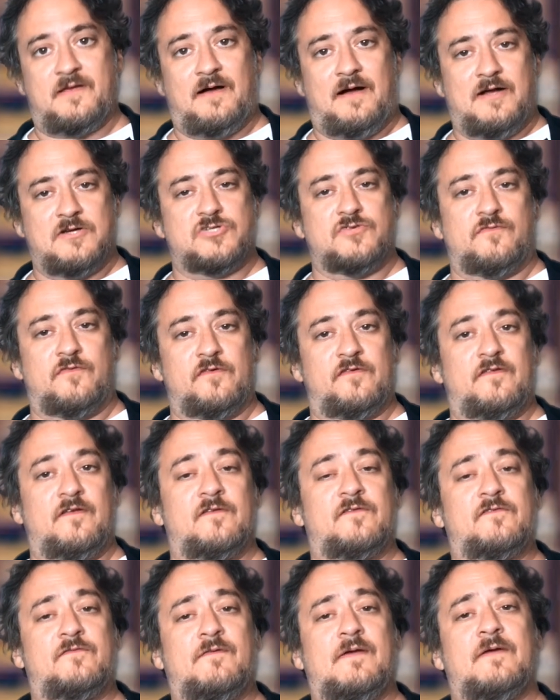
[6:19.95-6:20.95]
the controversy
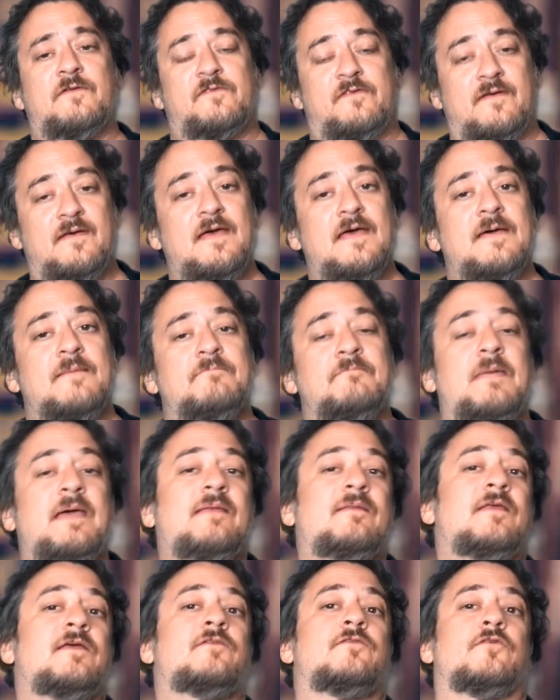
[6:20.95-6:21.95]
that surrounds it,
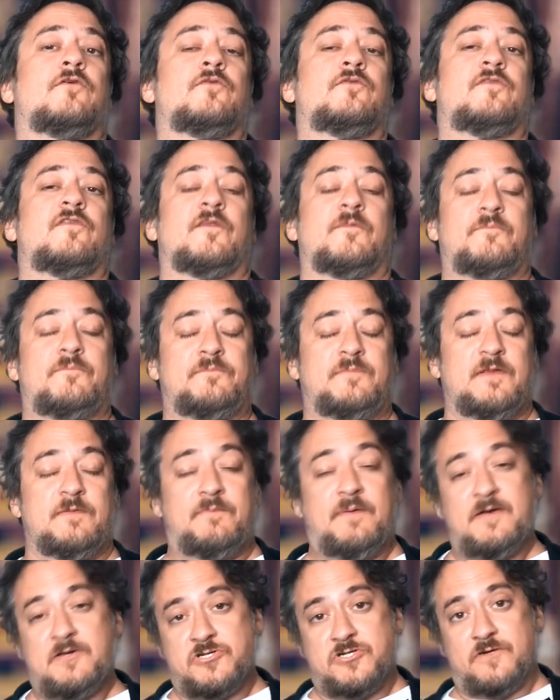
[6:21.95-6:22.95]
mainly due to the
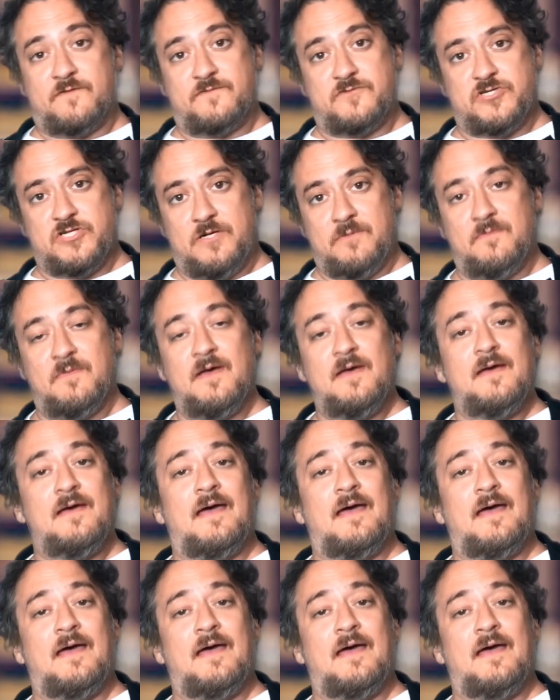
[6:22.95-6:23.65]
depiction of Jim